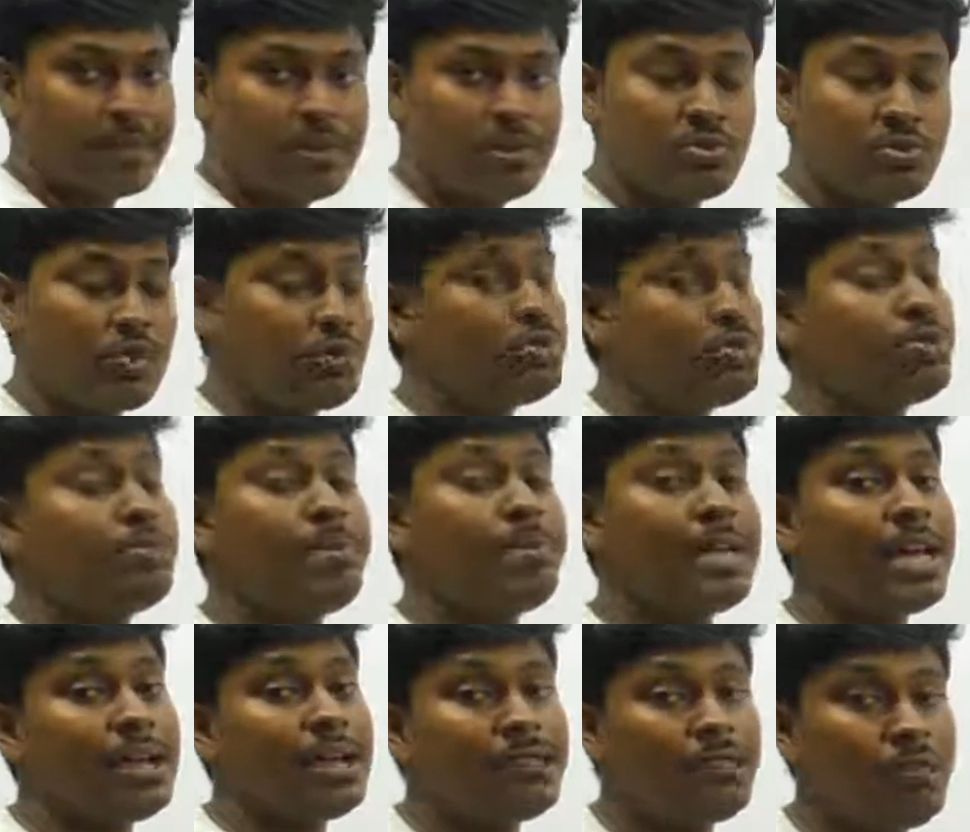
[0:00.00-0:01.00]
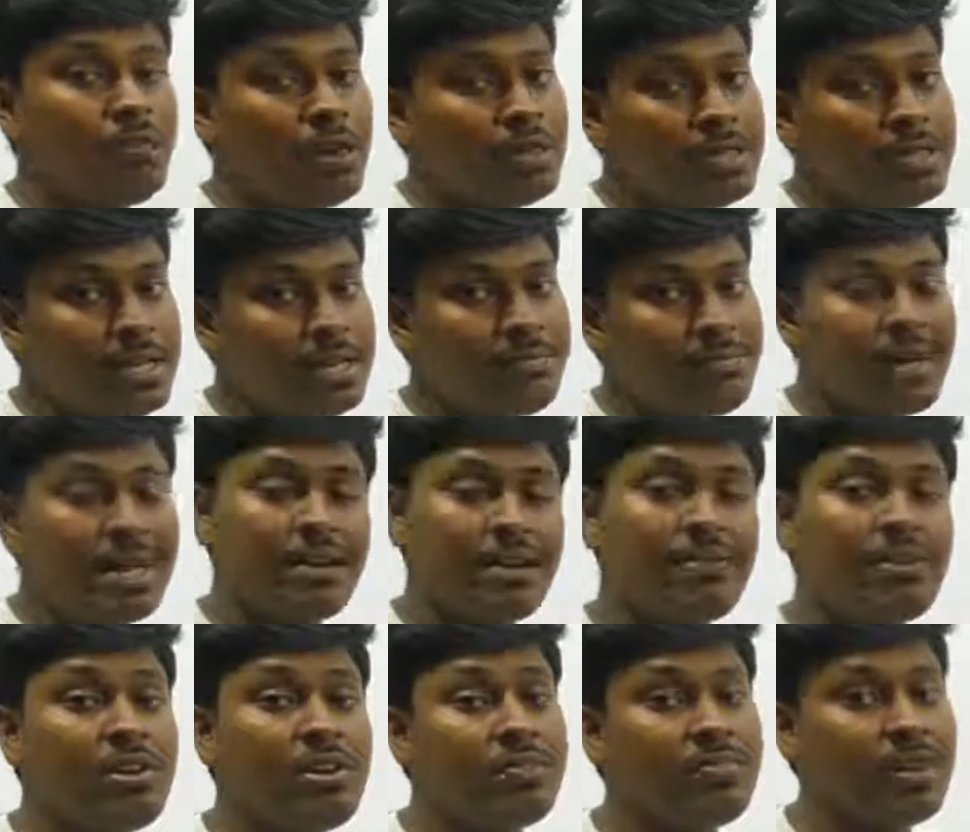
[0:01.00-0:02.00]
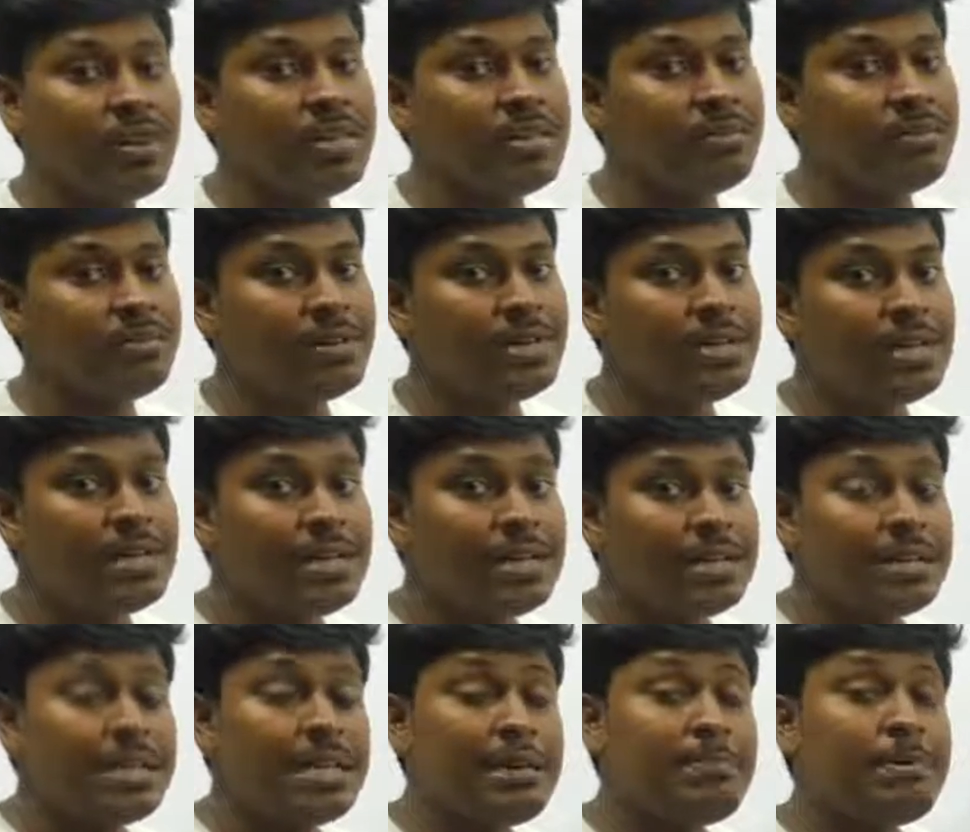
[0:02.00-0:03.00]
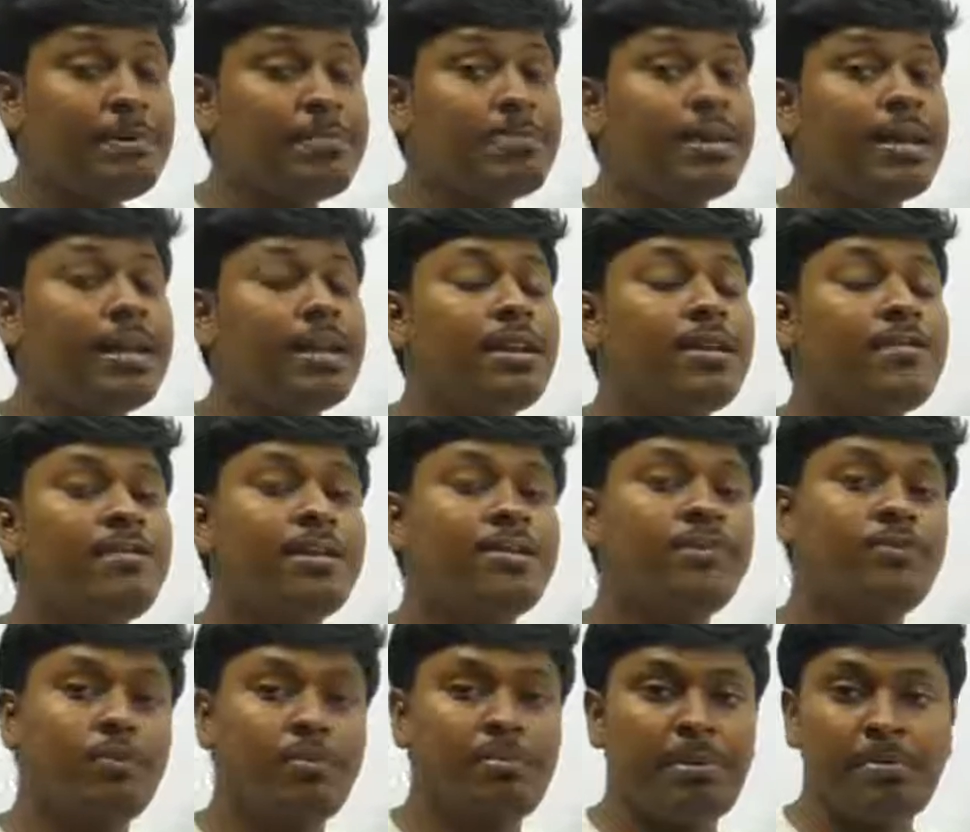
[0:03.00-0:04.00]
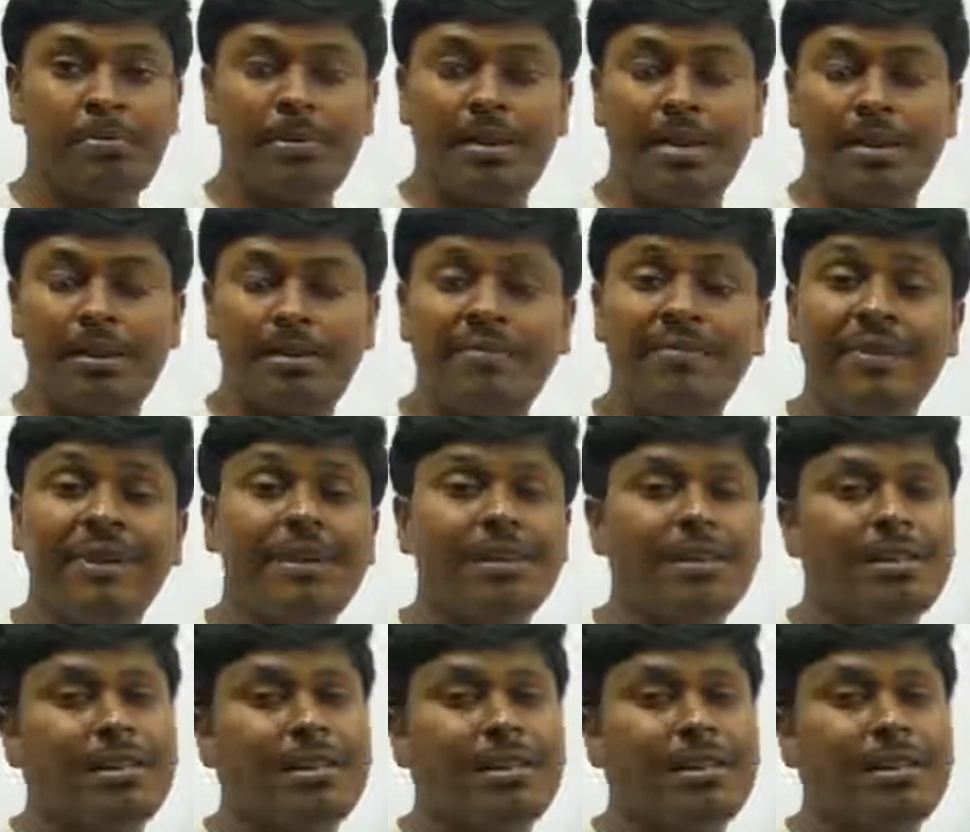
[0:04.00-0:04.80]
So you should be careful on that. Wherever you find the word 3 people are living, 4 people are living,